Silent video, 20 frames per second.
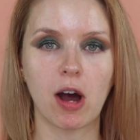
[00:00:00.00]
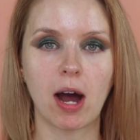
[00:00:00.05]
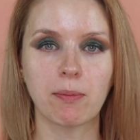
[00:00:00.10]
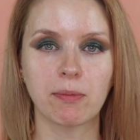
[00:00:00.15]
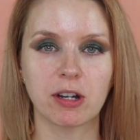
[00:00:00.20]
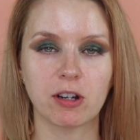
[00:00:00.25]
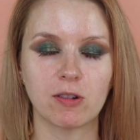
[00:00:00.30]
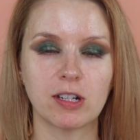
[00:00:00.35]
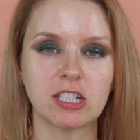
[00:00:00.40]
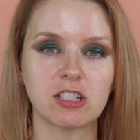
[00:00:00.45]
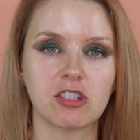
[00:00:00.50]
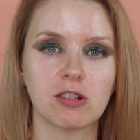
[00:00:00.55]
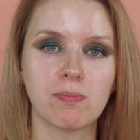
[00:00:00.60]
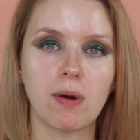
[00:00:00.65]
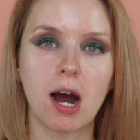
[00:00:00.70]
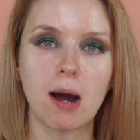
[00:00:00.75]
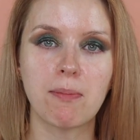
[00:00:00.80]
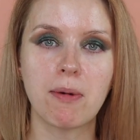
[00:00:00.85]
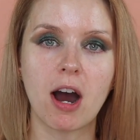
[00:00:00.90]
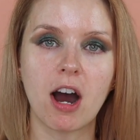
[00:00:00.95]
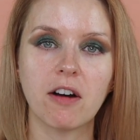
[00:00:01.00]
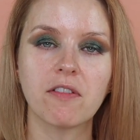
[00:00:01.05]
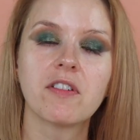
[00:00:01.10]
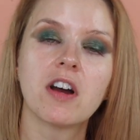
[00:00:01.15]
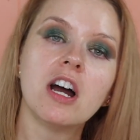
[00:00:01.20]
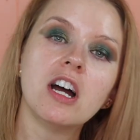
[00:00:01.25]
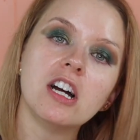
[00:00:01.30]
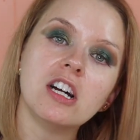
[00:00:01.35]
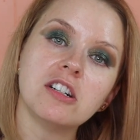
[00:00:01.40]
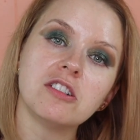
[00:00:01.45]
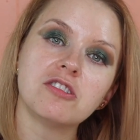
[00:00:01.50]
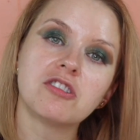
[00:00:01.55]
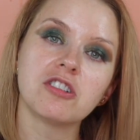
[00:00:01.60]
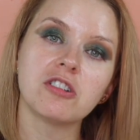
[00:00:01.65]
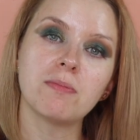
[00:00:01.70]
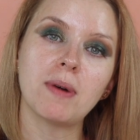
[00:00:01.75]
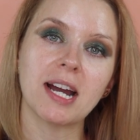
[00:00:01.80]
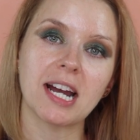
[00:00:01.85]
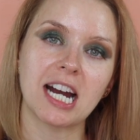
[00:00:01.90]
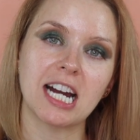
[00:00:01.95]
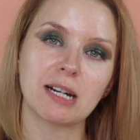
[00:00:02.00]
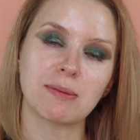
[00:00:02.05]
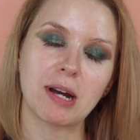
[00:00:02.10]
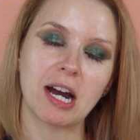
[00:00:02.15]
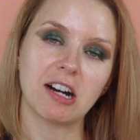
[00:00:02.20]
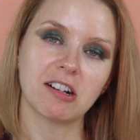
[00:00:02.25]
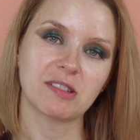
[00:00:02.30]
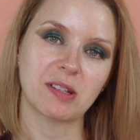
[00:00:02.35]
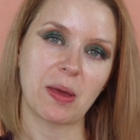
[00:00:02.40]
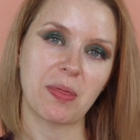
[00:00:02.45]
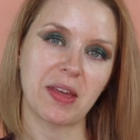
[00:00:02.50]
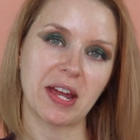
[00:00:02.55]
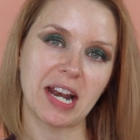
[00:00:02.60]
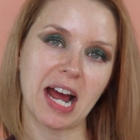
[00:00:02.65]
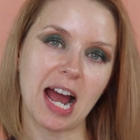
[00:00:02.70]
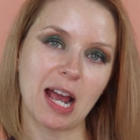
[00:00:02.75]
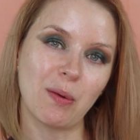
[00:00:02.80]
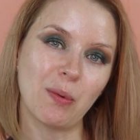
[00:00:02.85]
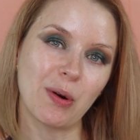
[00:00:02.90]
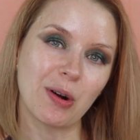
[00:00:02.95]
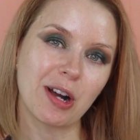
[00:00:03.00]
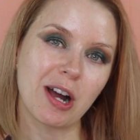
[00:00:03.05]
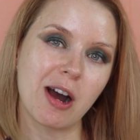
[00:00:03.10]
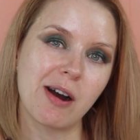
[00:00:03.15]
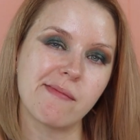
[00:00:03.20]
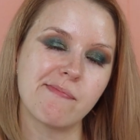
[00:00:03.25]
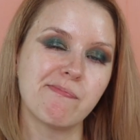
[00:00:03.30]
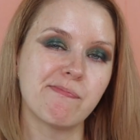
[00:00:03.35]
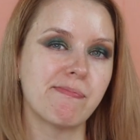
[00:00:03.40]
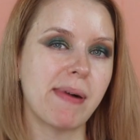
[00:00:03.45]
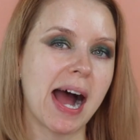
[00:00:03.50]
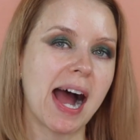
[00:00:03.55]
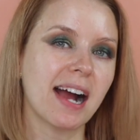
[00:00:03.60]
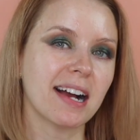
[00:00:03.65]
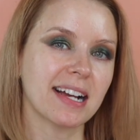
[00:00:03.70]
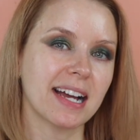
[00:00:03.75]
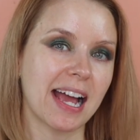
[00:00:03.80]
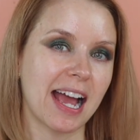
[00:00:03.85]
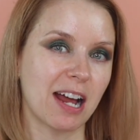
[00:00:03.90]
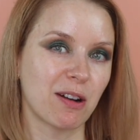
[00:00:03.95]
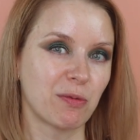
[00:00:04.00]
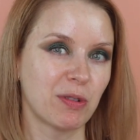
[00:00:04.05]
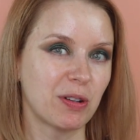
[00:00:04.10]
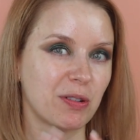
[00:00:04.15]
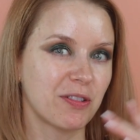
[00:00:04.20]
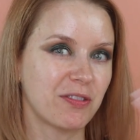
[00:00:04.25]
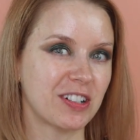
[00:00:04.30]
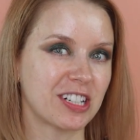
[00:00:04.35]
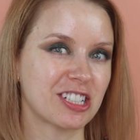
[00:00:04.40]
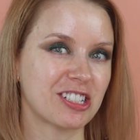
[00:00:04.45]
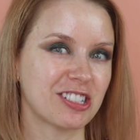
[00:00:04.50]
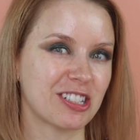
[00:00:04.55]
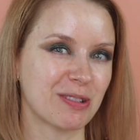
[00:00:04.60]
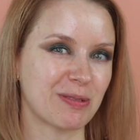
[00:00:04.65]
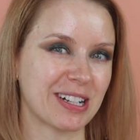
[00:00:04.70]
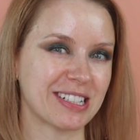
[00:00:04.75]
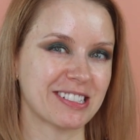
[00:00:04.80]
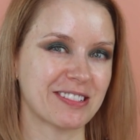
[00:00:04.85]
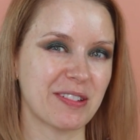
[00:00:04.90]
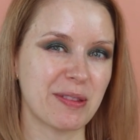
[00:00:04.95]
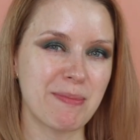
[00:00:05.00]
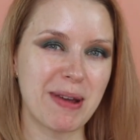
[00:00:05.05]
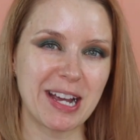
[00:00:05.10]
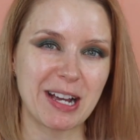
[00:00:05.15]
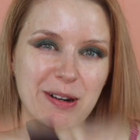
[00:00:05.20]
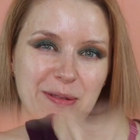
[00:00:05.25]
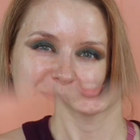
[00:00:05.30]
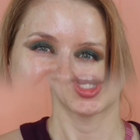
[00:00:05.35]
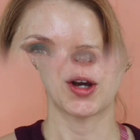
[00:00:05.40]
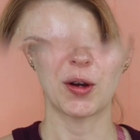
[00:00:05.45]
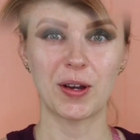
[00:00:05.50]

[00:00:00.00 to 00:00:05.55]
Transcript: I'm going to pop off do my eyebrows, and then I will come back and we will finish the rest of the makeup.